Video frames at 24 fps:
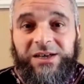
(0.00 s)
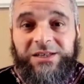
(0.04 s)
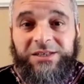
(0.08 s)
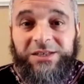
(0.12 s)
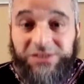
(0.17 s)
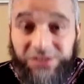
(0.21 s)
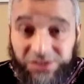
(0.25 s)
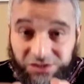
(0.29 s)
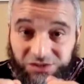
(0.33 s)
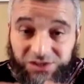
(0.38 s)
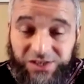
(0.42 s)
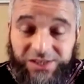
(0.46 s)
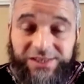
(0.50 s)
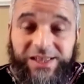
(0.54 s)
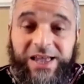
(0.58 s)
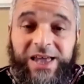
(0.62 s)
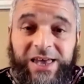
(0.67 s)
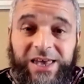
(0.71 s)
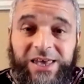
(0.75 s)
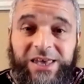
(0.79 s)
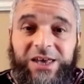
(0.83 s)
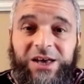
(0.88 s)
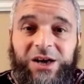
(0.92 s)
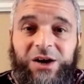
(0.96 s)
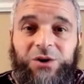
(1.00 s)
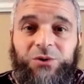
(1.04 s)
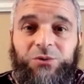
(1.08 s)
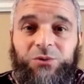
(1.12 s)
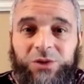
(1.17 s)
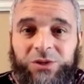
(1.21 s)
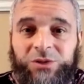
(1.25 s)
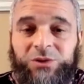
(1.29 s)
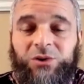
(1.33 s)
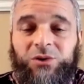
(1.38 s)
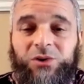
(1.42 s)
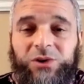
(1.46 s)
This is the day
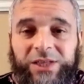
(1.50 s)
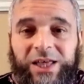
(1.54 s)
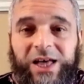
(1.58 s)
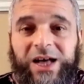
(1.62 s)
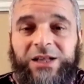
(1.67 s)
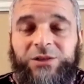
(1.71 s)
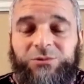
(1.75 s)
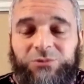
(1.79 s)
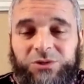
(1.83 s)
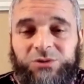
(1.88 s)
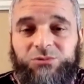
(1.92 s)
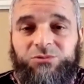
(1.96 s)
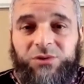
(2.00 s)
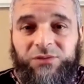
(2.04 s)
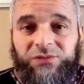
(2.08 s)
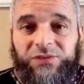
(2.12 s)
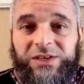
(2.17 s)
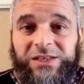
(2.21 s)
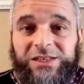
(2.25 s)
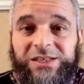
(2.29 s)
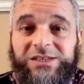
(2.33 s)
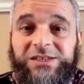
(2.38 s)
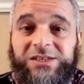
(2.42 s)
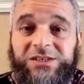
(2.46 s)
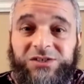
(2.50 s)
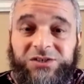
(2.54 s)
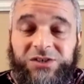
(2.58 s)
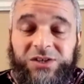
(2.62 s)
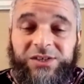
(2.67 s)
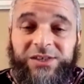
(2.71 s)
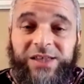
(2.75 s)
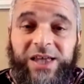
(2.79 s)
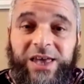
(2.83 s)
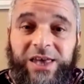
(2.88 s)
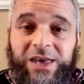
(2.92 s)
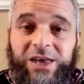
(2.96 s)
where the Quran was revealed. This is
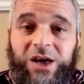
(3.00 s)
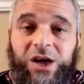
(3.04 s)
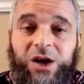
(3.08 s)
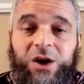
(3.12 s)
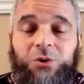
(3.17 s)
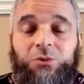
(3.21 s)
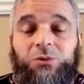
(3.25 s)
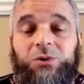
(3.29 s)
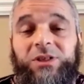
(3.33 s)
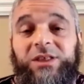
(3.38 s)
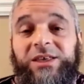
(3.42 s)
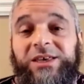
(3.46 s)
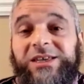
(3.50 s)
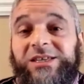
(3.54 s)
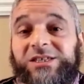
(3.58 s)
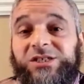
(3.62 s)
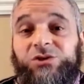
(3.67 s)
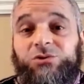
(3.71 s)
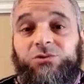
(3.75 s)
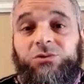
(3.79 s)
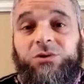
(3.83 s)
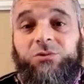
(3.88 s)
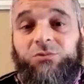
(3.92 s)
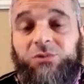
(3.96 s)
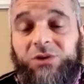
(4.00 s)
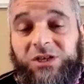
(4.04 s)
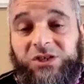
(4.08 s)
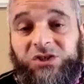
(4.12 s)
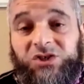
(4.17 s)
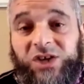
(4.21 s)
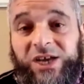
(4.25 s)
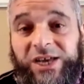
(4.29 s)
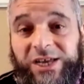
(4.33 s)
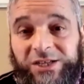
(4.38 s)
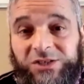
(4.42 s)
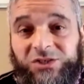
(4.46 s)
the day where history will
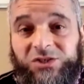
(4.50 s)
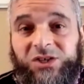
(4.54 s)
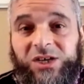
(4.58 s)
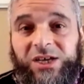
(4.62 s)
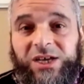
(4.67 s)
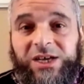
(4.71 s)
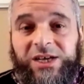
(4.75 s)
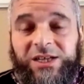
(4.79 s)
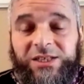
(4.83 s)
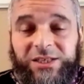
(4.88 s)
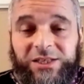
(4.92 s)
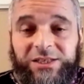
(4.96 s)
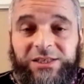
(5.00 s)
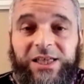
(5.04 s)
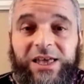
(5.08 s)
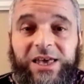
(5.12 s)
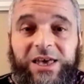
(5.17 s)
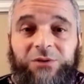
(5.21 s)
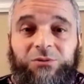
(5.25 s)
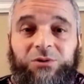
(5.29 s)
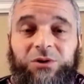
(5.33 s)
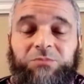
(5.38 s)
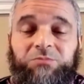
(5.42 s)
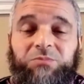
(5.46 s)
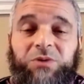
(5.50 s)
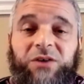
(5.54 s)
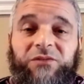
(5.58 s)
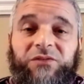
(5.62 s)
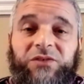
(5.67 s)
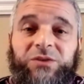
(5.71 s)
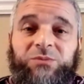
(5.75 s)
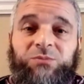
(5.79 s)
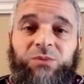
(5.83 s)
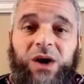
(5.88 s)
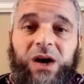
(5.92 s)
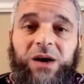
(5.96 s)
change. The day where
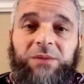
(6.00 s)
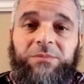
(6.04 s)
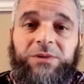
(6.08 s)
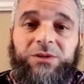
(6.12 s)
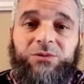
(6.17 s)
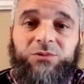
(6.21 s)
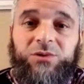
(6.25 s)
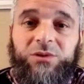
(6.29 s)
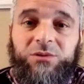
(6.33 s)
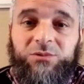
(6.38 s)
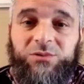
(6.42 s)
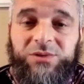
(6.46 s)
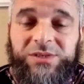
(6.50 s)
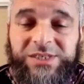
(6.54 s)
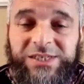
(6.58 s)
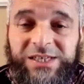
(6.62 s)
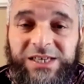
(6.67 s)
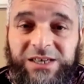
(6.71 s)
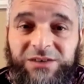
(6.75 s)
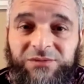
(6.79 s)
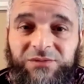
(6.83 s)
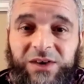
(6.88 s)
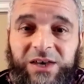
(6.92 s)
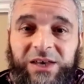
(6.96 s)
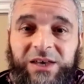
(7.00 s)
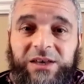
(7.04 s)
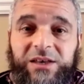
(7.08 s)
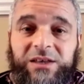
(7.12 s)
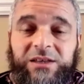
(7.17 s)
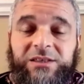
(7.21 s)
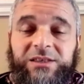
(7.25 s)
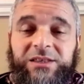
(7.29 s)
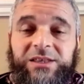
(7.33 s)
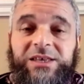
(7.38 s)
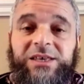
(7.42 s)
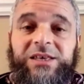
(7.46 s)
Prophet Muhammad would receive
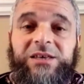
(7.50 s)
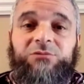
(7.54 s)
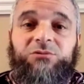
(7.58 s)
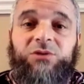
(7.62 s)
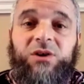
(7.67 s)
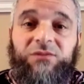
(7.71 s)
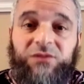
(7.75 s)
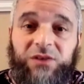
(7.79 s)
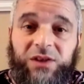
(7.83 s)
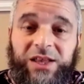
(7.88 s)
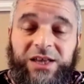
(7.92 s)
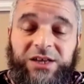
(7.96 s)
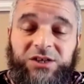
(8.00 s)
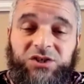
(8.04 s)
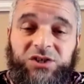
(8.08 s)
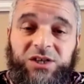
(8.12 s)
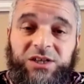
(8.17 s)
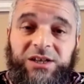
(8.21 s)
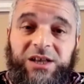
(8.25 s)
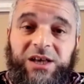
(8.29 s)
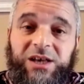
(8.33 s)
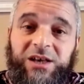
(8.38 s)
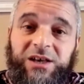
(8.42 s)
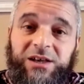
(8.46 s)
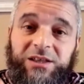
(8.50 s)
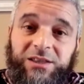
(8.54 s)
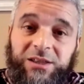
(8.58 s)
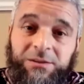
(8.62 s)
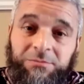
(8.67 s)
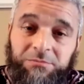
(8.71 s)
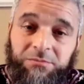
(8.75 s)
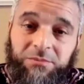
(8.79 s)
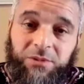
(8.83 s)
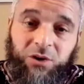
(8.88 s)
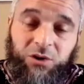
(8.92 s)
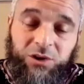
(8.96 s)
the revelation.
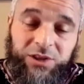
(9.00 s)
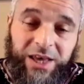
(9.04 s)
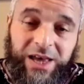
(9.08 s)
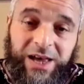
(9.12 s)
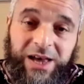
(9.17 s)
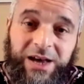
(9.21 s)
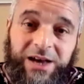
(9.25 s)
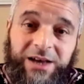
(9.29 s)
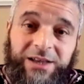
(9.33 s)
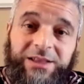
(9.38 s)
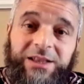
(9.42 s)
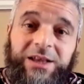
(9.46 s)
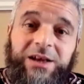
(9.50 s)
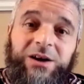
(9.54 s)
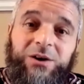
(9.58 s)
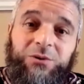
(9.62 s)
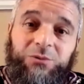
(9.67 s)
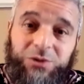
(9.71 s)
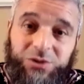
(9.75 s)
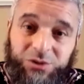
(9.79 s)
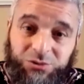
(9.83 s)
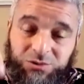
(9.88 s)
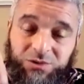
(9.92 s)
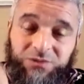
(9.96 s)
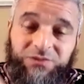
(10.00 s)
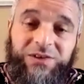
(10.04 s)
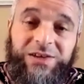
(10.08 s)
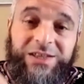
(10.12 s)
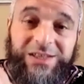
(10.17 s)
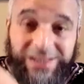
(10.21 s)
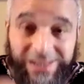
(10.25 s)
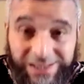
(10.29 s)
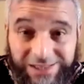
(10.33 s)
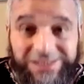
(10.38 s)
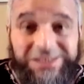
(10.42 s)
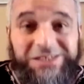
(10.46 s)
The Quran was
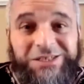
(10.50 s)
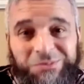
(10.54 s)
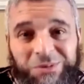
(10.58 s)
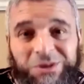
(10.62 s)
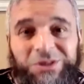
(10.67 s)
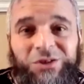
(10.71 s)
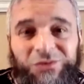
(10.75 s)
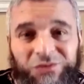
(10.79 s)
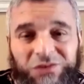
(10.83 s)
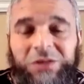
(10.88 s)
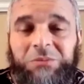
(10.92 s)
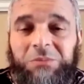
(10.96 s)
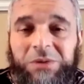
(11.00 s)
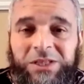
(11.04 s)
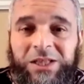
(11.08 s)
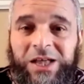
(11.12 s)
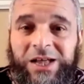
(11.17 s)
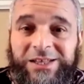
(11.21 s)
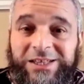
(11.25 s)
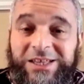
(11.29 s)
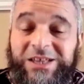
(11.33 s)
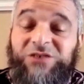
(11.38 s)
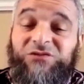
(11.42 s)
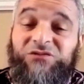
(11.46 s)
revealed in this month of Ramadan.